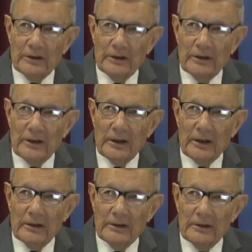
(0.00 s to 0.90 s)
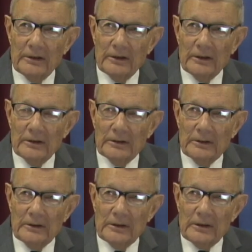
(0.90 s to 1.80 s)
uh, and
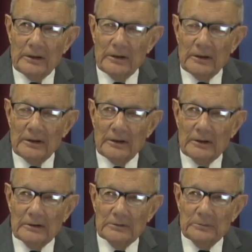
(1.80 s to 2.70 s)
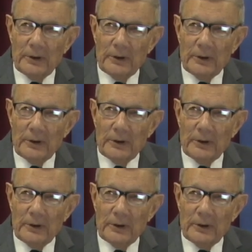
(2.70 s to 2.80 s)
uh, uh,